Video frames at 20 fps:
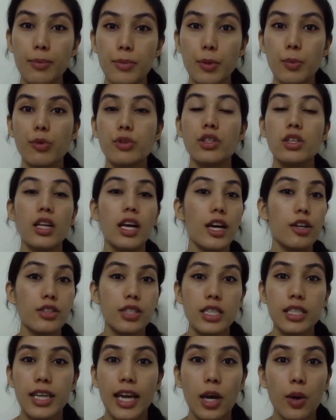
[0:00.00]
The Mozilla
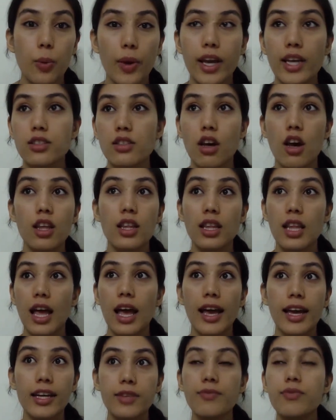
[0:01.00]
IoT Gateway is
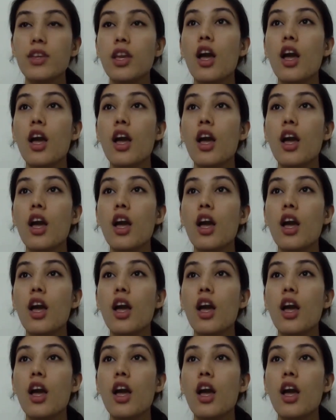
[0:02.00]
online.